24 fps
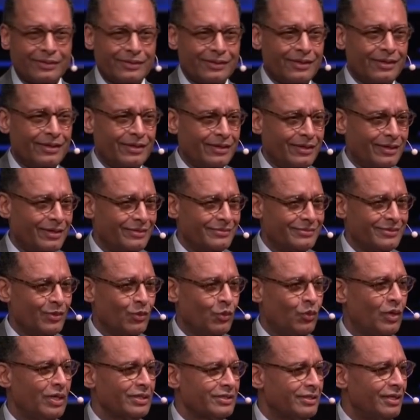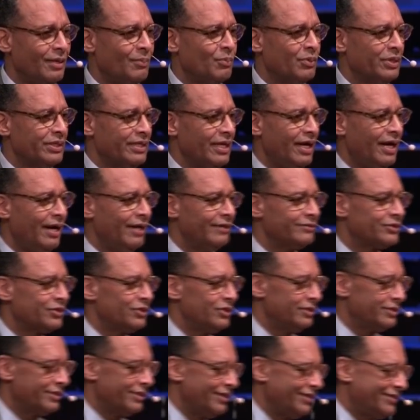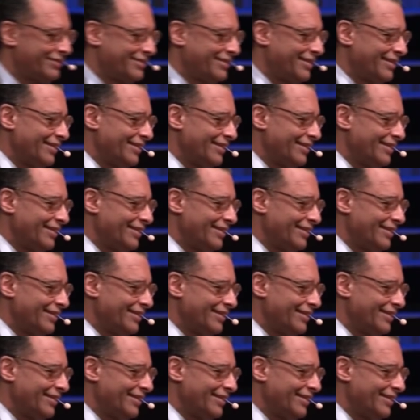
I said, What's up with that? She says.